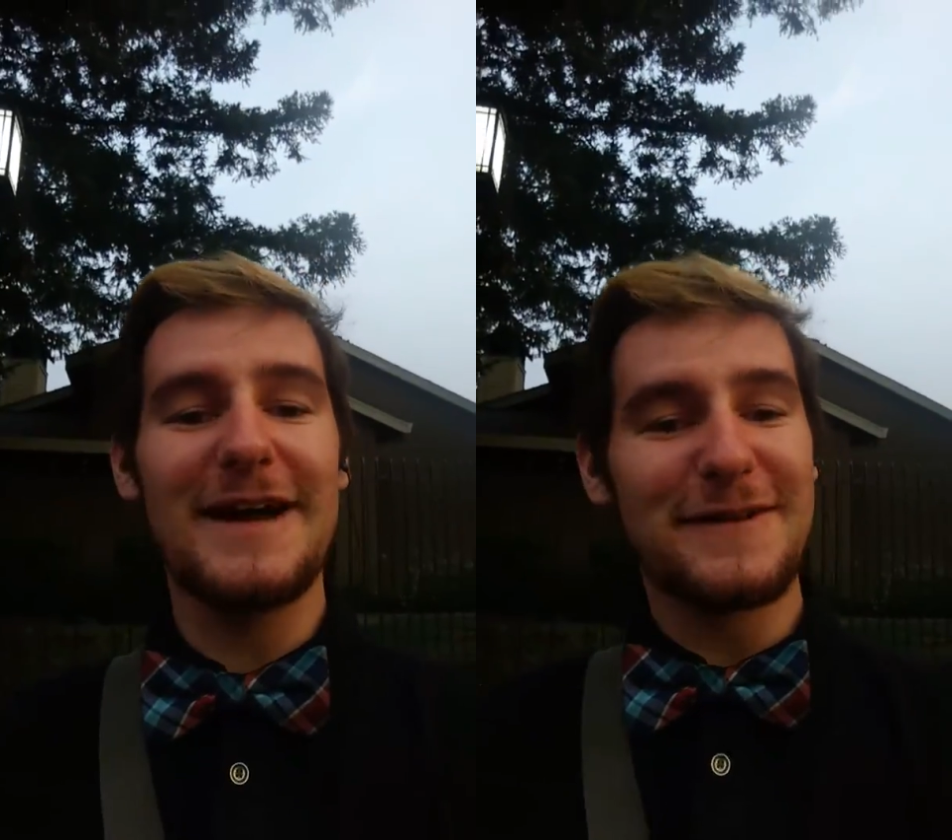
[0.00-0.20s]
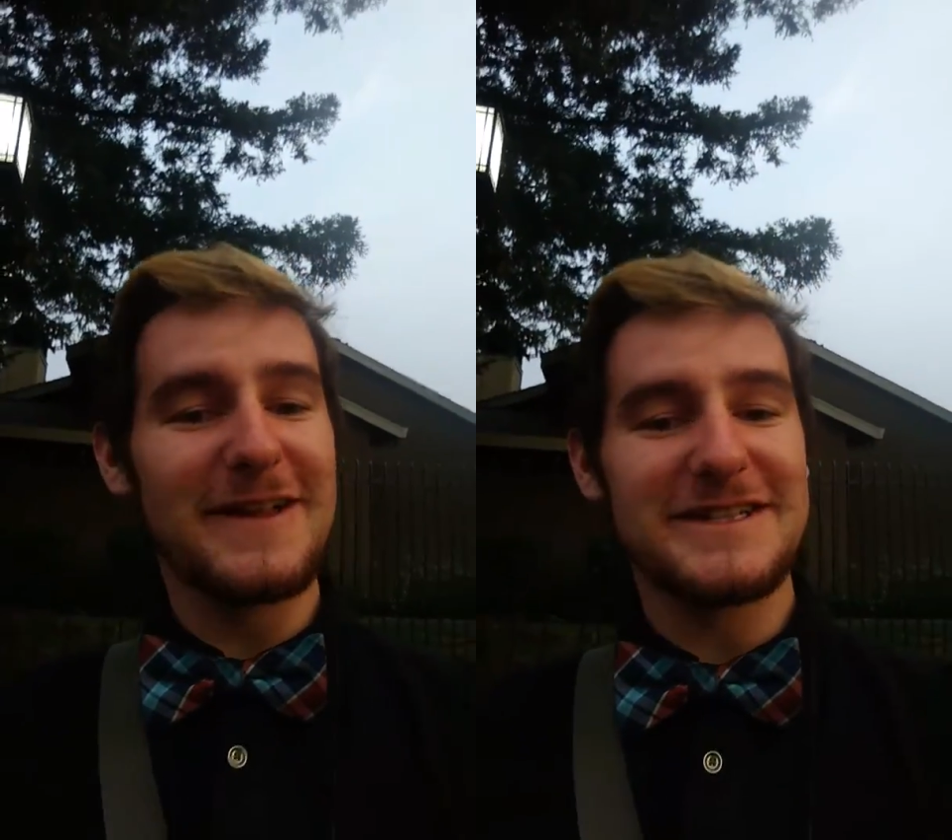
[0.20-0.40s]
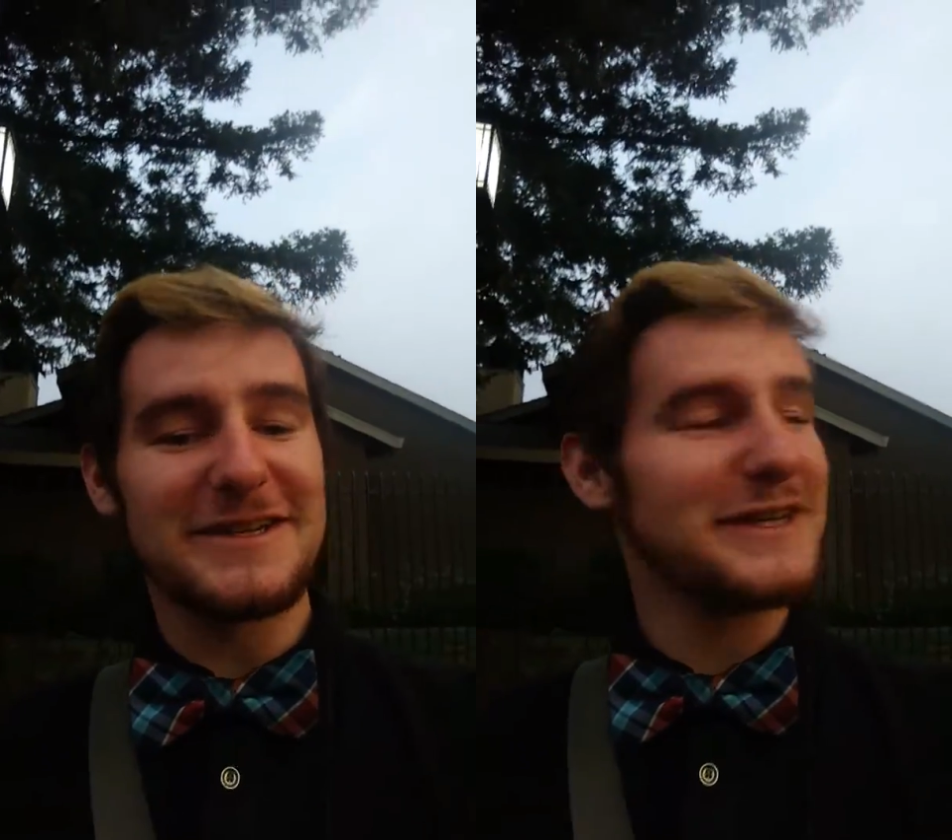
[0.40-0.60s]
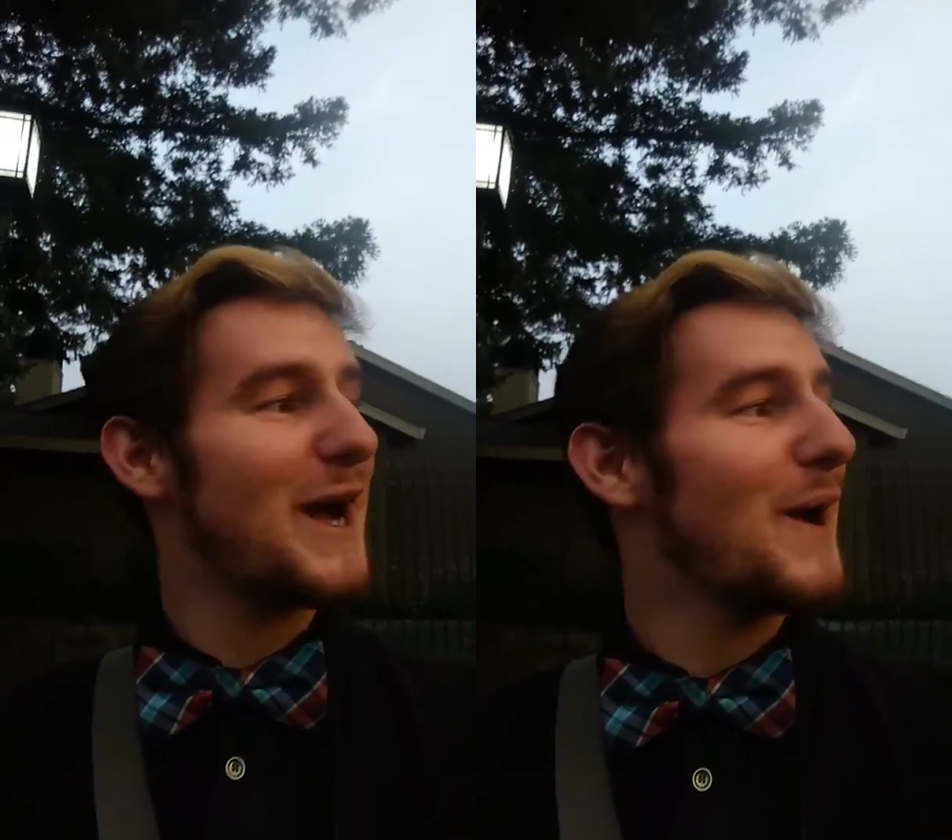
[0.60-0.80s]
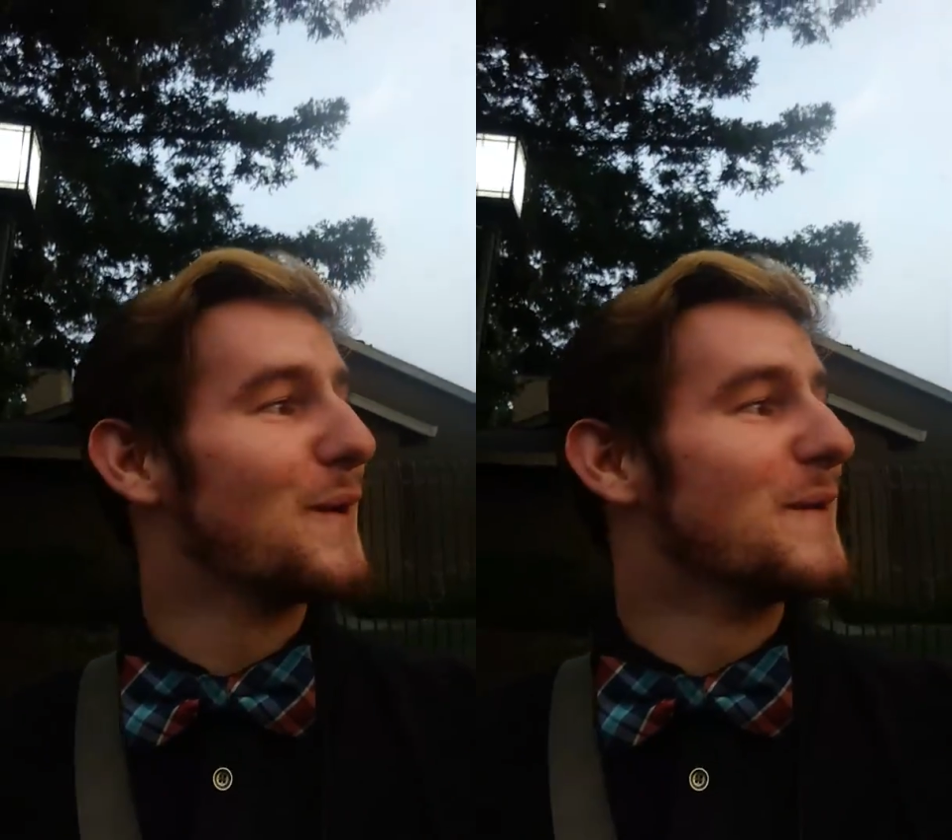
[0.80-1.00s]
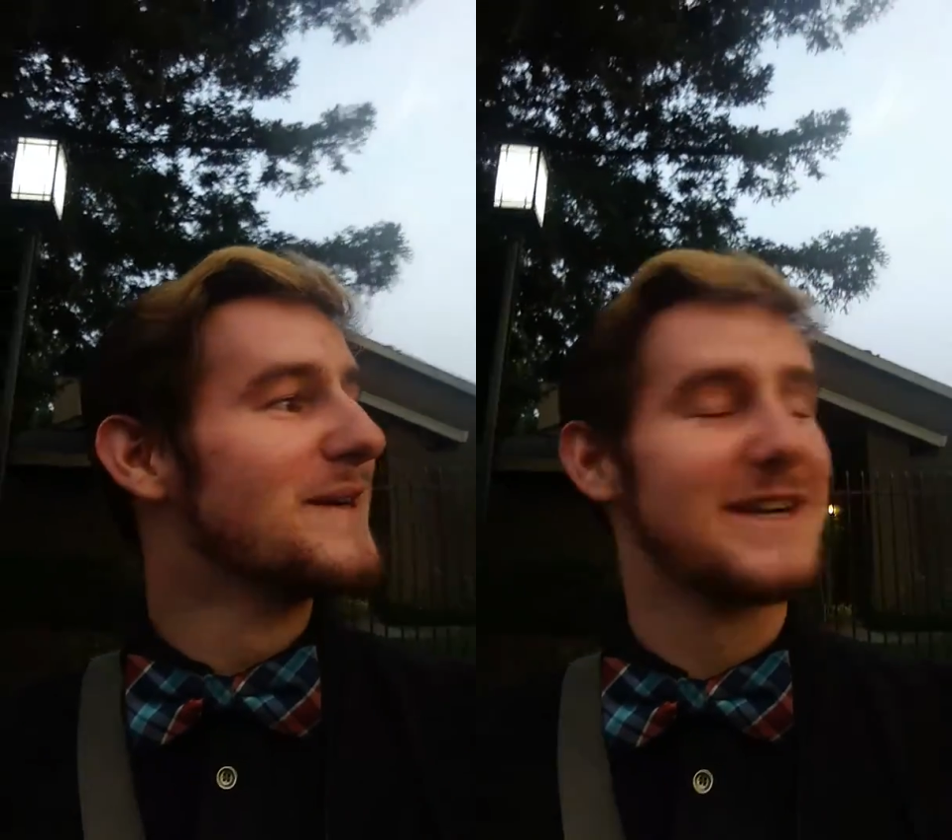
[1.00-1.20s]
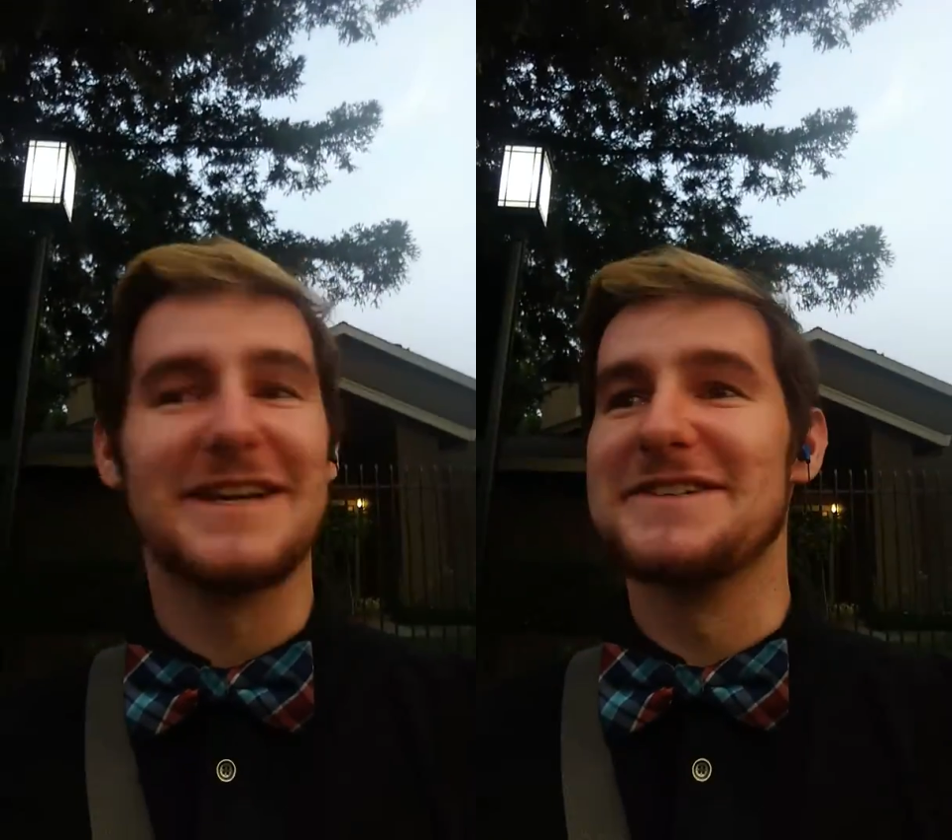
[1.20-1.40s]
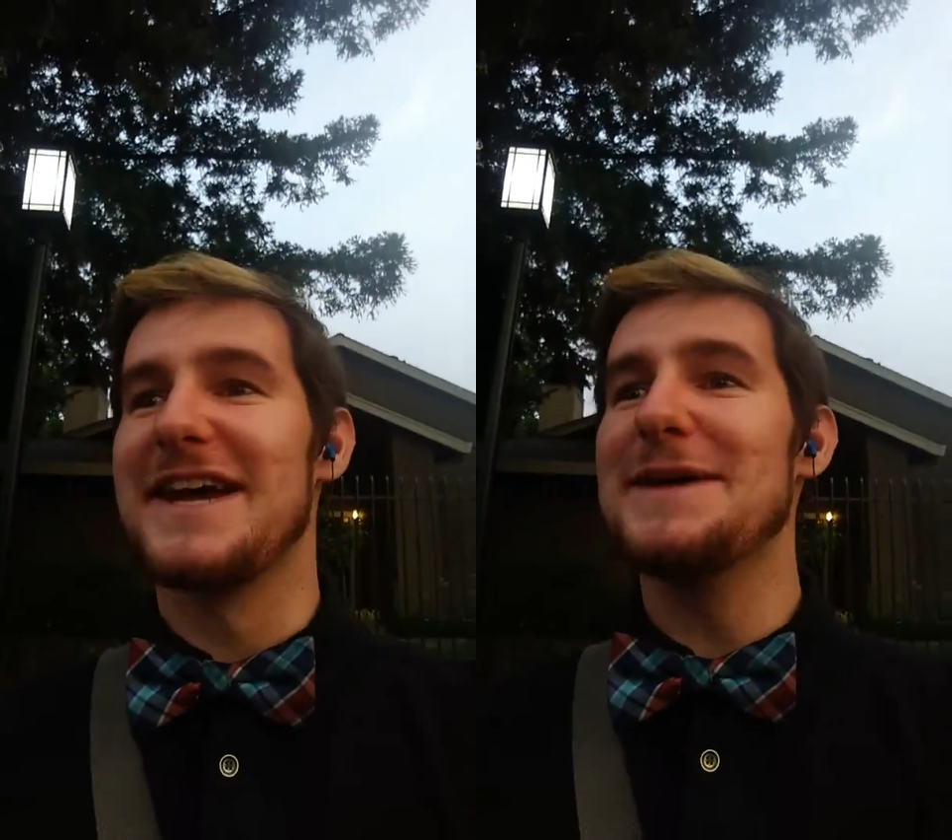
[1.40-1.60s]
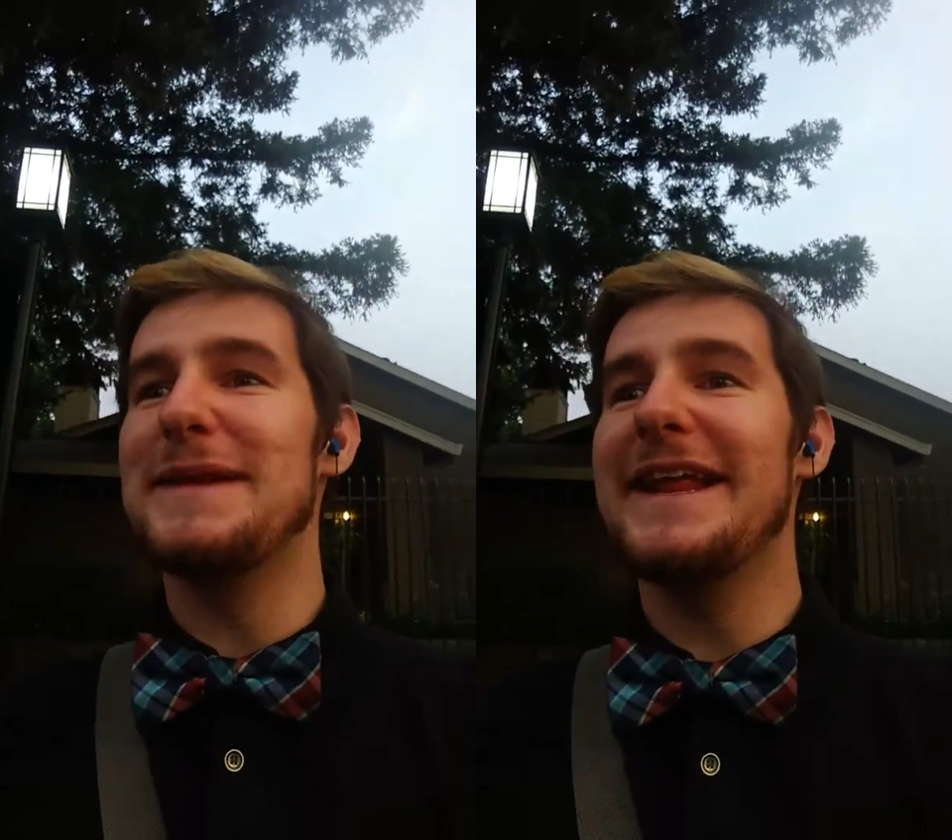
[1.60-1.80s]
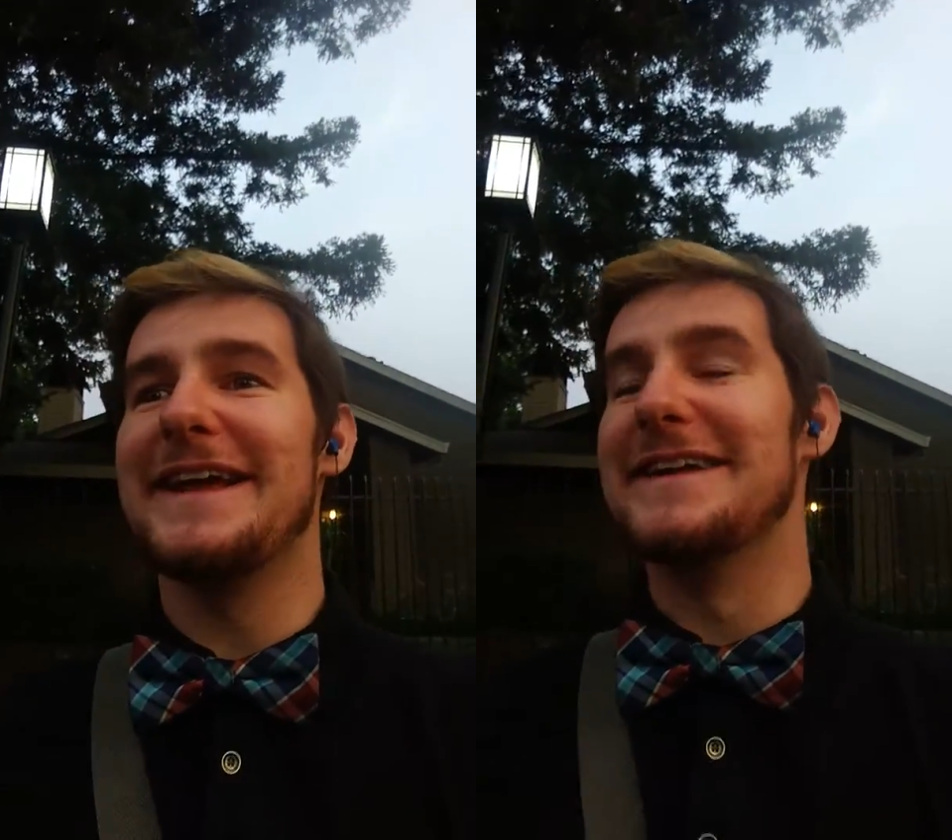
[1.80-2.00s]
volunteered to go, because I'm an
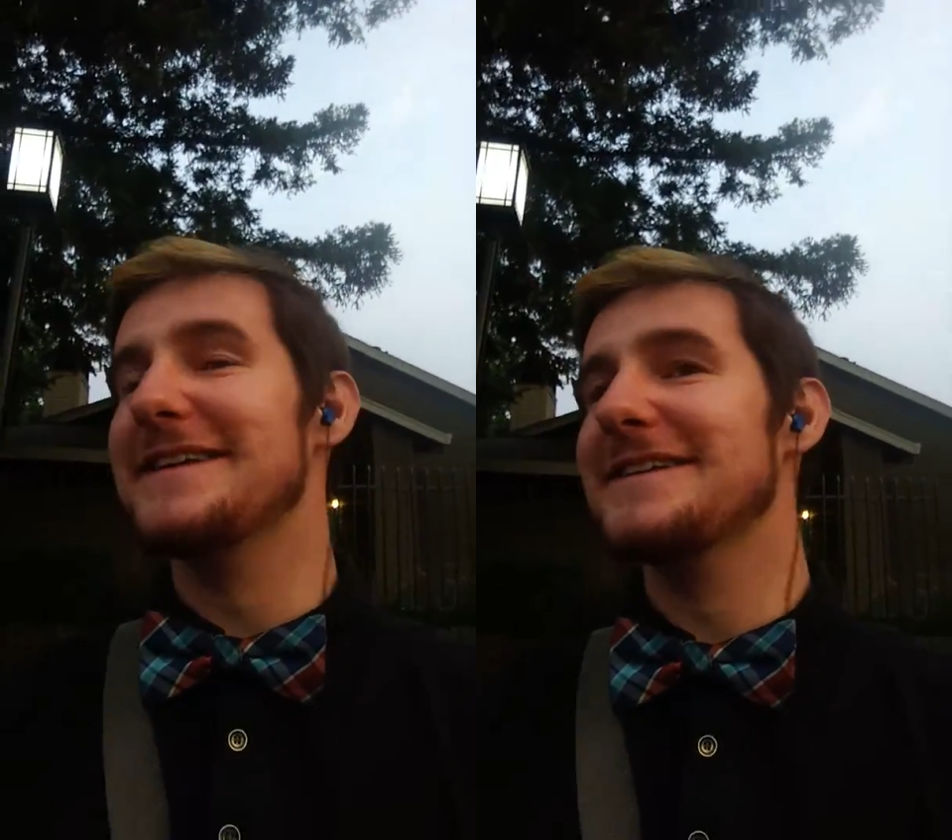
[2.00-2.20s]
idiot.